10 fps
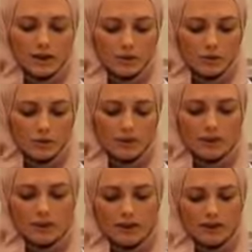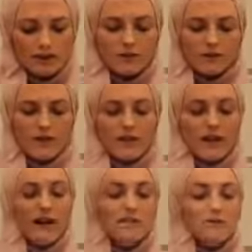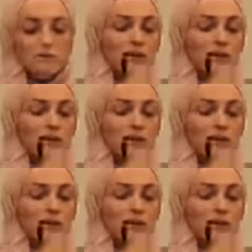those were, I think, if I had to